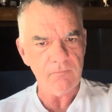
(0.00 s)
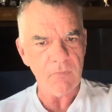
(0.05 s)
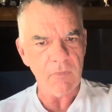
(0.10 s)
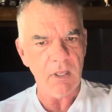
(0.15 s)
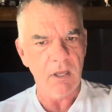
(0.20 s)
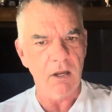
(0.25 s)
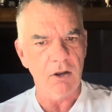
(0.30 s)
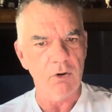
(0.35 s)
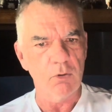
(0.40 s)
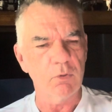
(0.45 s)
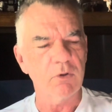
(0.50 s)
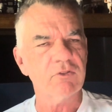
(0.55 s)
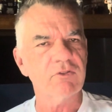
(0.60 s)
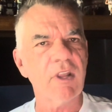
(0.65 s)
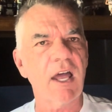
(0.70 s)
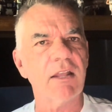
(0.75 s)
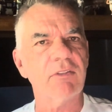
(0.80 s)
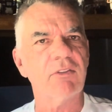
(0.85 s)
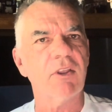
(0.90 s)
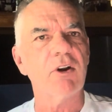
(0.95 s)
who was
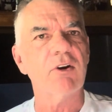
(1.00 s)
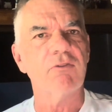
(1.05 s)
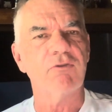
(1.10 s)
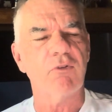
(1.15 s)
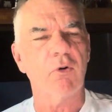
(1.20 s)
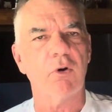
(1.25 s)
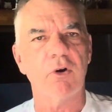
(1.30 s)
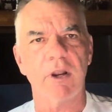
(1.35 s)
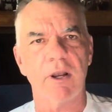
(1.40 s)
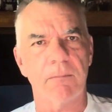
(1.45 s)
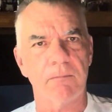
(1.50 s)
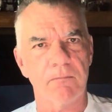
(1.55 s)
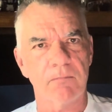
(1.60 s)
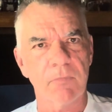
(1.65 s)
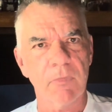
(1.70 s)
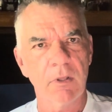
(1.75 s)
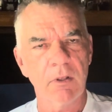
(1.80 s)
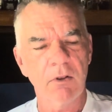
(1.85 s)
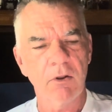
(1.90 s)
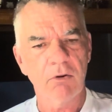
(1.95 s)
not there for him
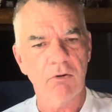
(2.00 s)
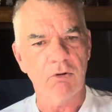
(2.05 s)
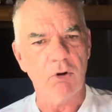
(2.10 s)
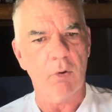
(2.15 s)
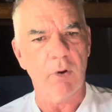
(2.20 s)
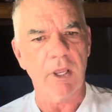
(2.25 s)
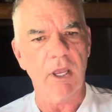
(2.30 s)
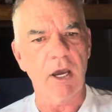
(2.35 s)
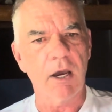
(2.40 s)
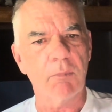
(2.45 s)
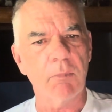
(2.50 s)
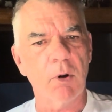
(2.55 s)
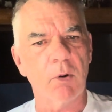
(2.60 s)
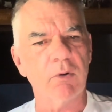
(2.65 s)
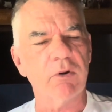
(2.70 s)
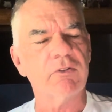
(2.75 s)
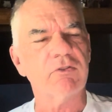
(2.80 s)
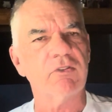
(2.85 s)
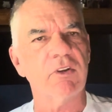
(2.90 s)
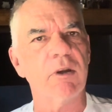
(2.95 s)
growing up,
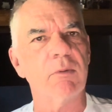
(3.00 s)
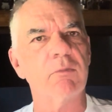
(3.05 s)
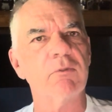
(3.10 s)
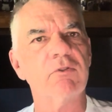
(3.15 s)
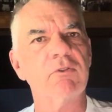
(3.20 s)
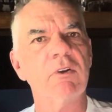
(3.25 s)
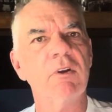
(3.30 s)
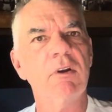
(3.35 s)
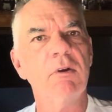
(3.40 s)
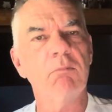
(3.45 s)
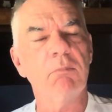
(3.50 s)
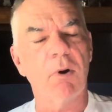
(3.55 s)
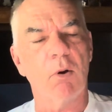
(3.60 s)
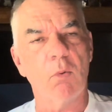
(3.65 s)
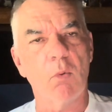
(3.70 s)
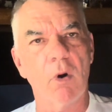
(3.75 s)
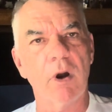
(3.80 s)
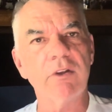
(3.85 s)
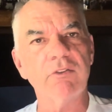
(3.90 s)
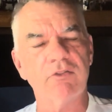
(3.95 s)
Otis Sims,
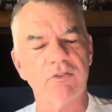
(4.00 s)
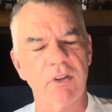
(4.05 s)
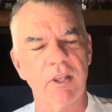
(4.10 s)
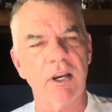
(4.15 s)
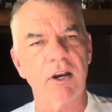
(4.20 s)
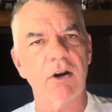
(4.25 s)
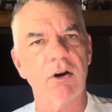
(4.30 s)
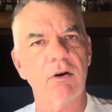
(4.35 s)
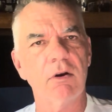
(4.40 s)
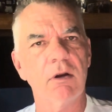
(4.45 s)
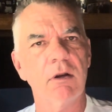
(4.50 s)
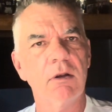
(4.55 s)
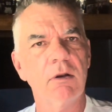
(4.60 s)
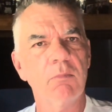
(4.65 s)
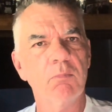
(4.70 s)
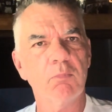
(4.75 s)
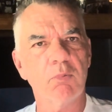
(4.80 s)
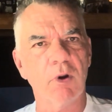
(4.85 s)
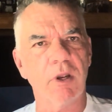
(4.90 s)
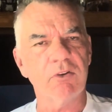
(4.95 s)
but was there
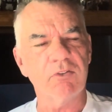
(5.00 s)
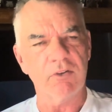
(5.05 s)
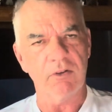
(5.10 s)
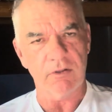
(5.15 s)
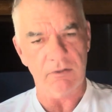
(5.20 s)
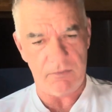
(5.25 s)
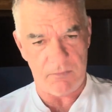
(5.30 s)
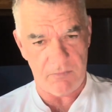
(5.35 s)
present